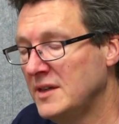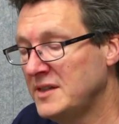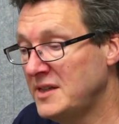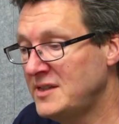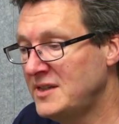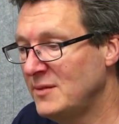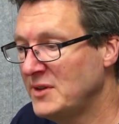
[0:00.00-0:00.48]

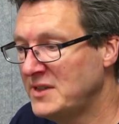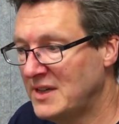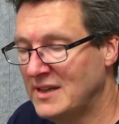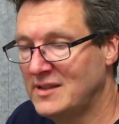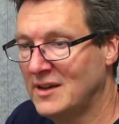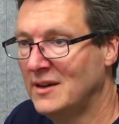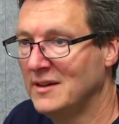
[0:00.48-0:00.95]
This is
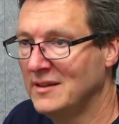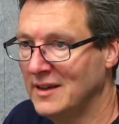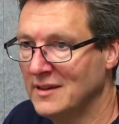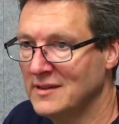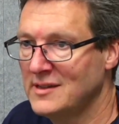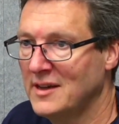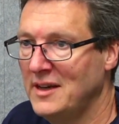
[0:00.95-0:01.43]
Timotheus
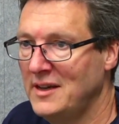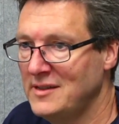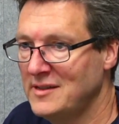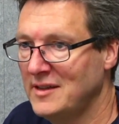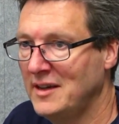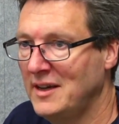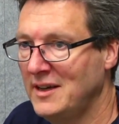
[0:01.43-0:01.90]
Hertges. So
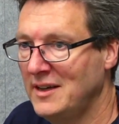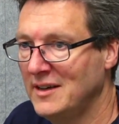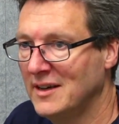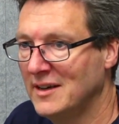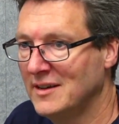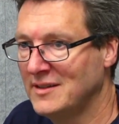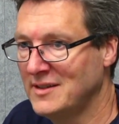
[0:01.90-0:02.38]
he's the.
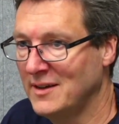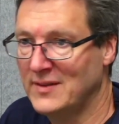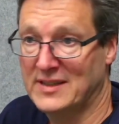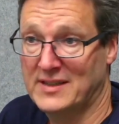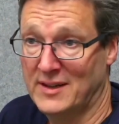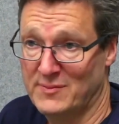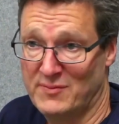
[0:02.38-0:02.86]
I don't know if
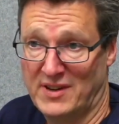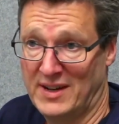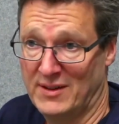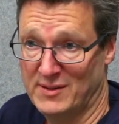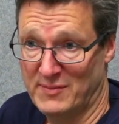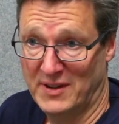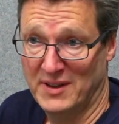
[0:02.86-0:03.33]
that's how it's
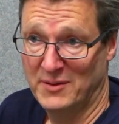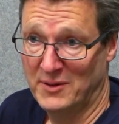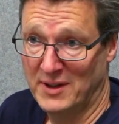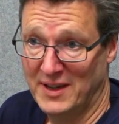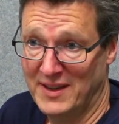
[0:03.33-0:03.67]
pronounced, by the way.